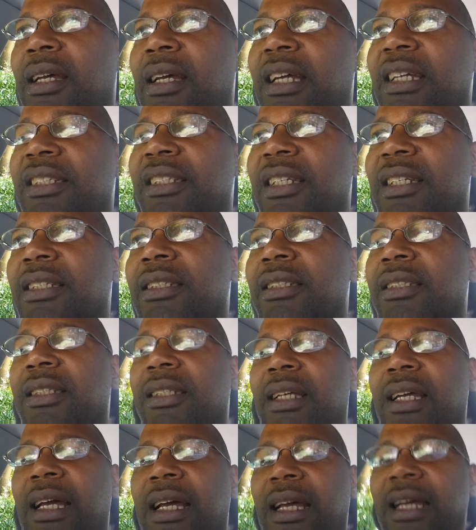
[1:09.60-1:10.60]
He
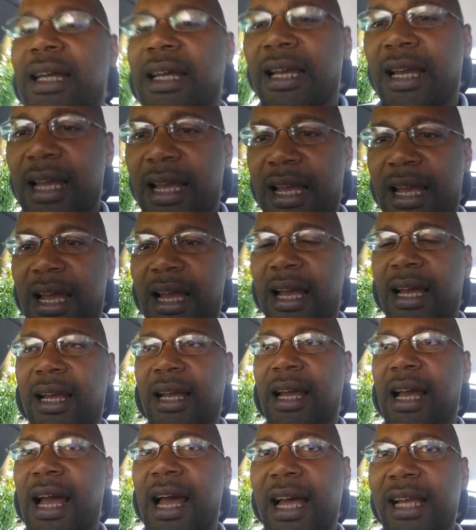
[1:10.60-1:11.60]
says,
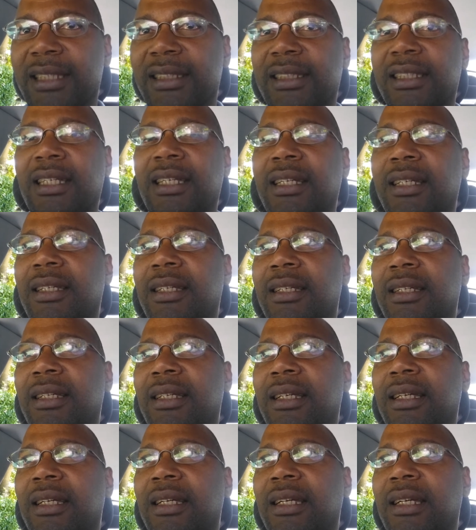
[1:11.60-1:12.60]
ask
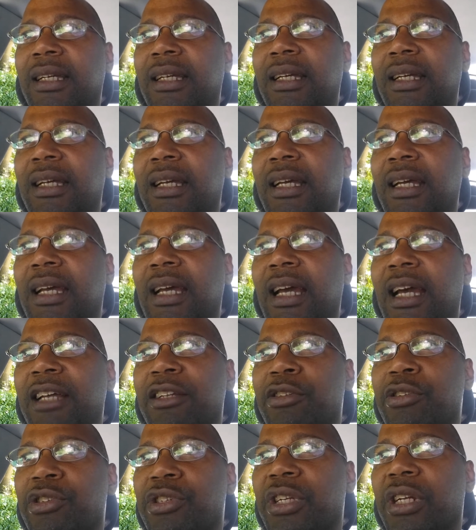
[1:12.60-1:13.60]

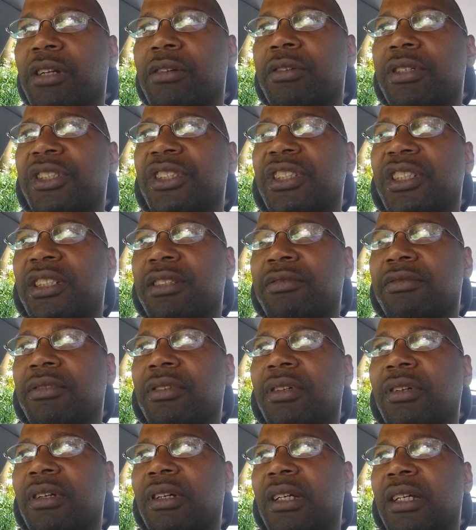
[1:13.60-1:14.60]
and you shall receive,
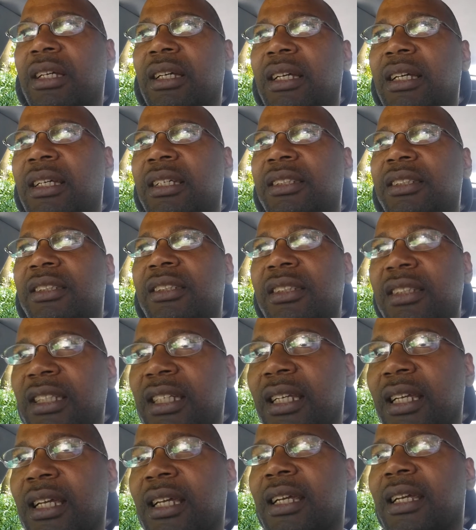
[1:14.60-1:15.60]

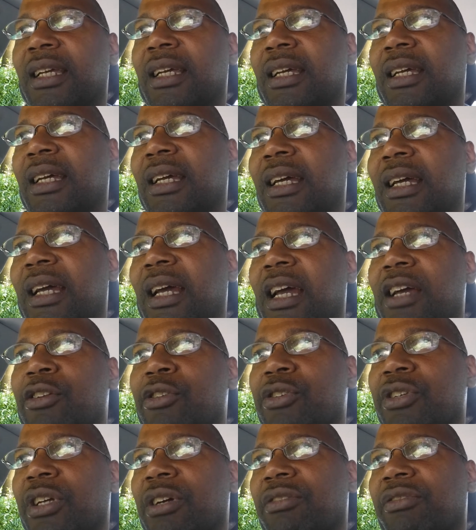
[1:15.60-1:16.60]
seek and
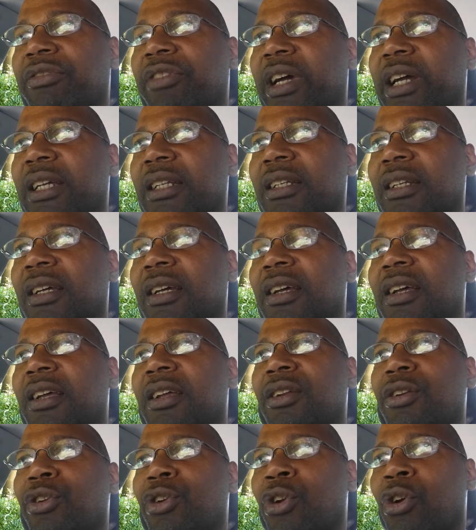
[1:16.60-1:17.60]
you shall find,
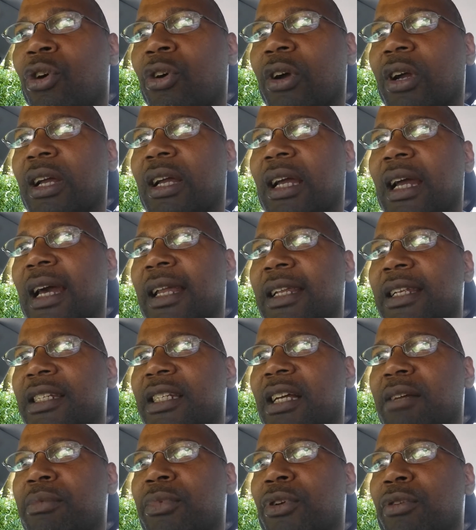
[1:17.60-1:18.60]
knock and it
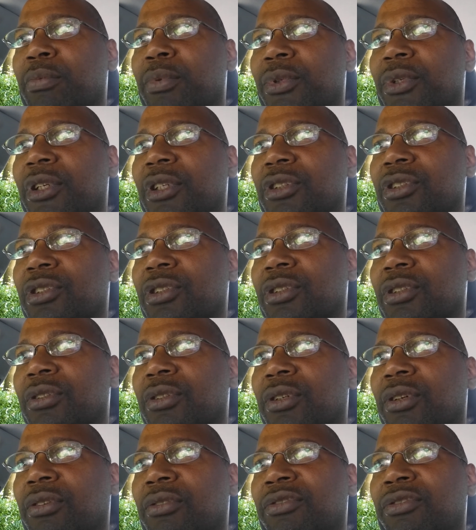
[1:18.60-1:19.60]
shall be opened unto
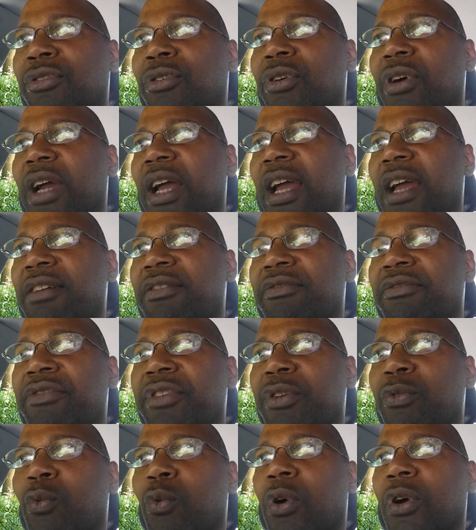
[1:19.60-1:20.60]
you, for
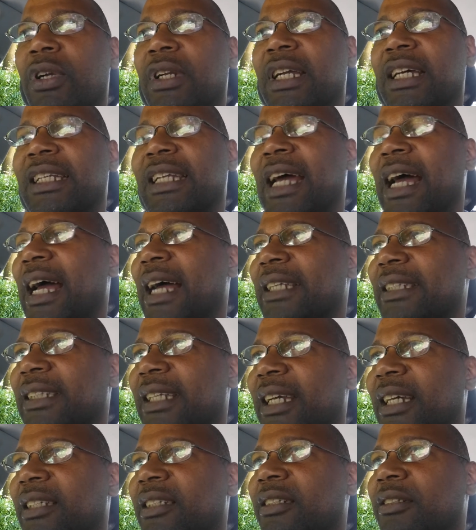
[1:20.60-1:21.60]
everyone that
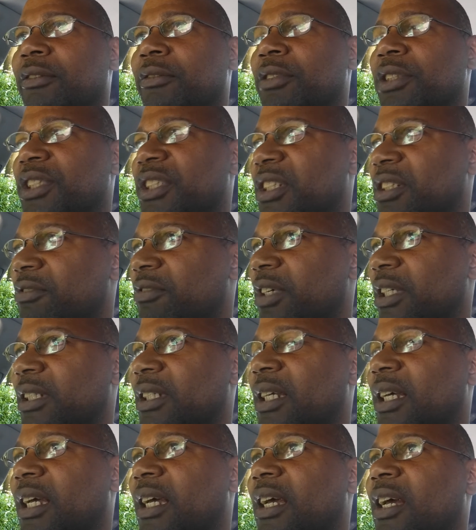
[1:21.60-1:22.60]
asketh, receiveth.
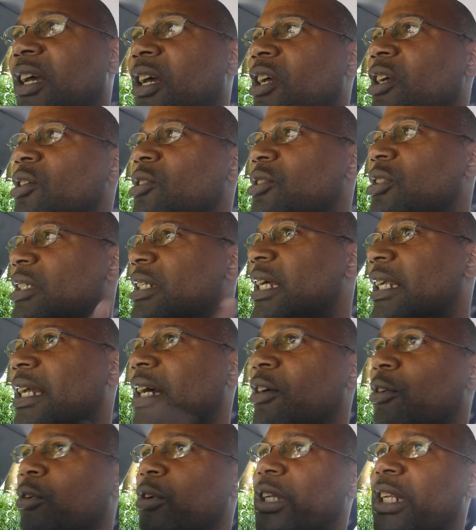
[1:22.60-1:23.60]
You see that
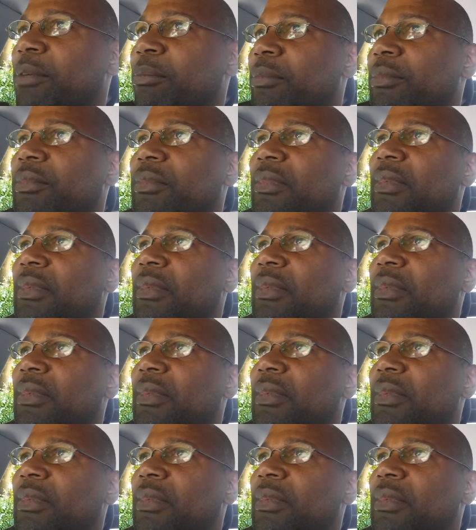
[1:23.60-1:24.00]
acronym,